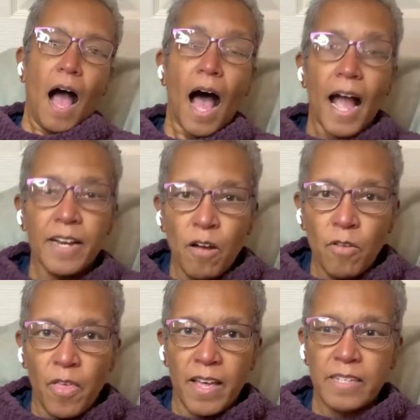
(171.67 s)
I know
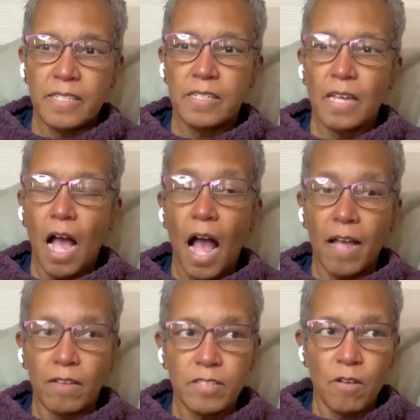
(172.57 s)
this.
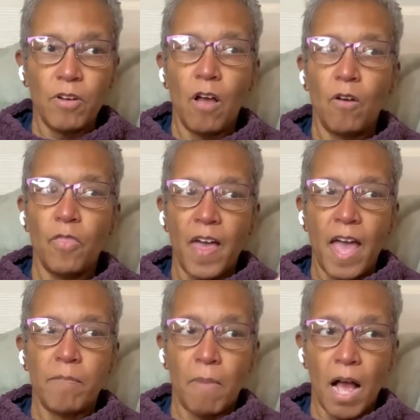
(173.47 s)
I also know
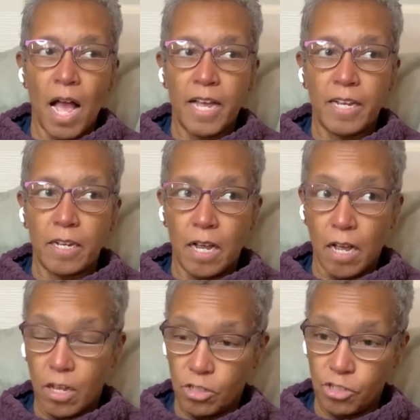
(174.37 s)
that my
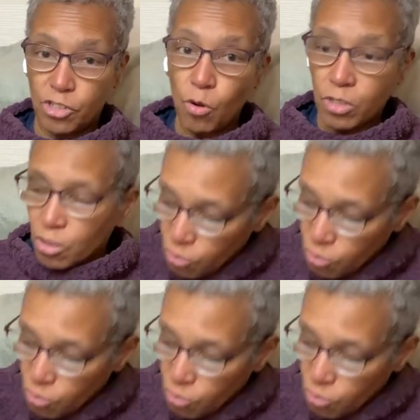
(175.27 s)
shoulder